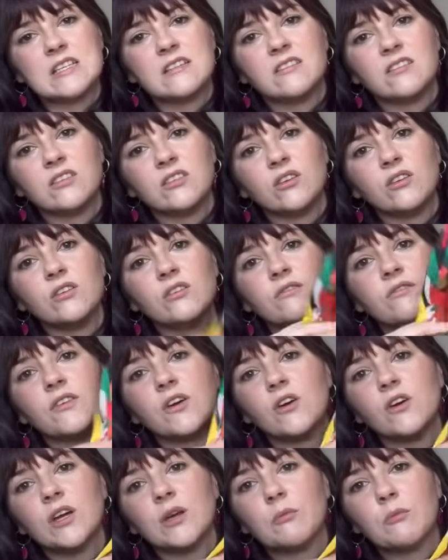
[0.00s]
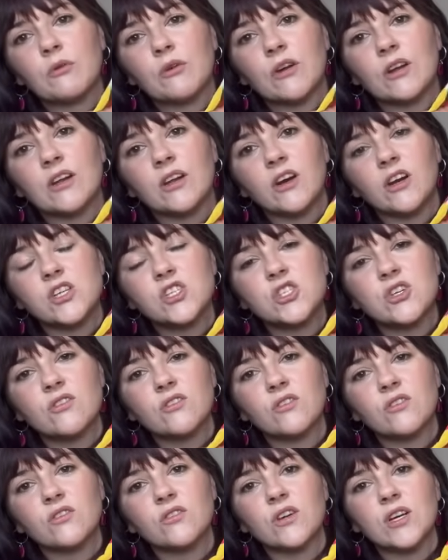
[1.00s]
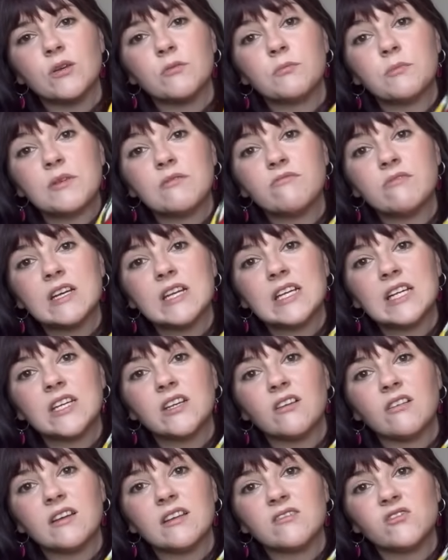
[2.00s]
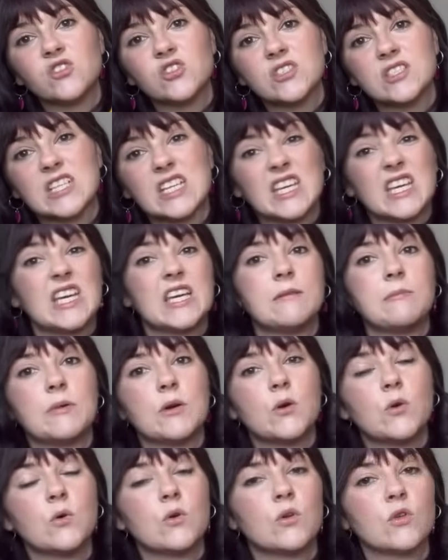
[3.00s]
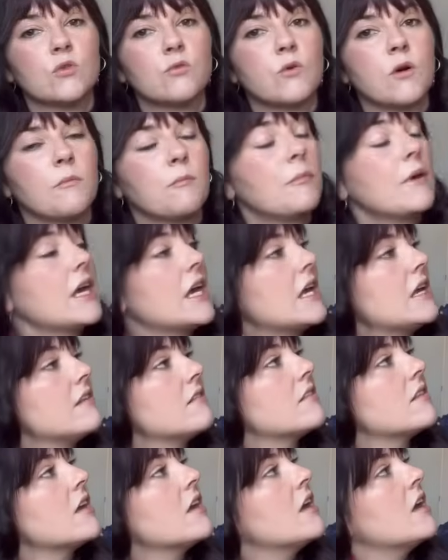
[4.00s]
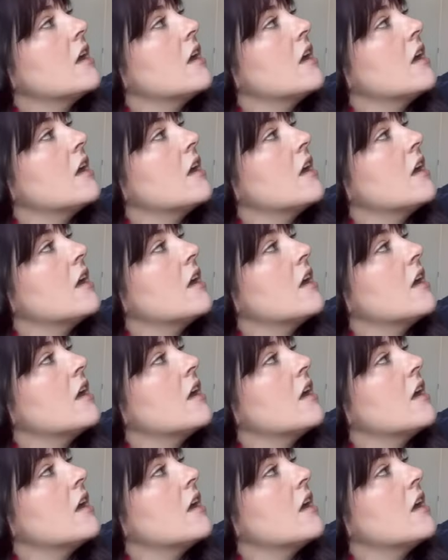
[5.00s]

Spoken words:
It's so vibrant. I just thought it would be really nice just to keep it all as one piece.